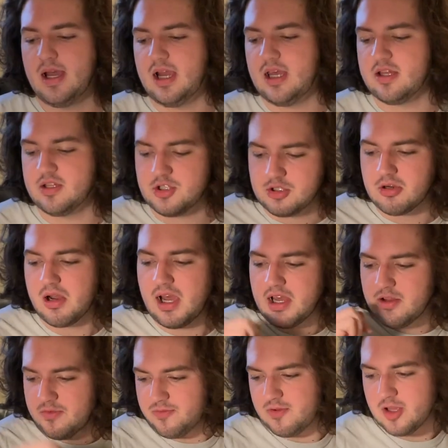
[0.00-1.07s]
and then try to
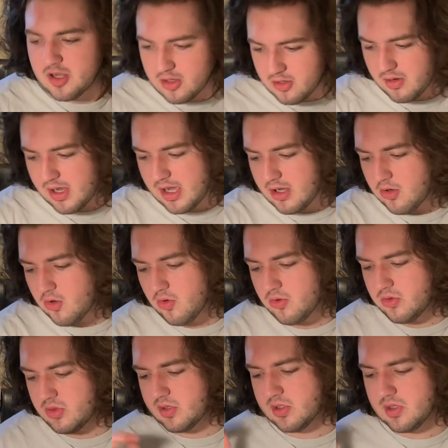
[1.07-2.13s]
figure out
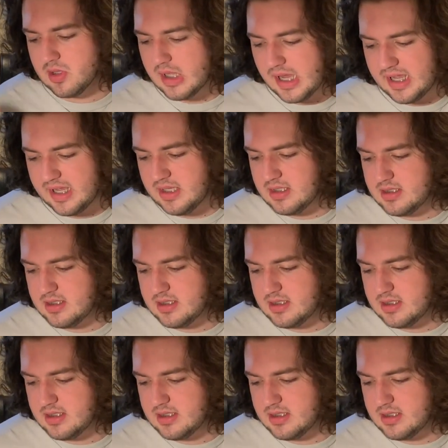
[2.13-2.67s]
the light.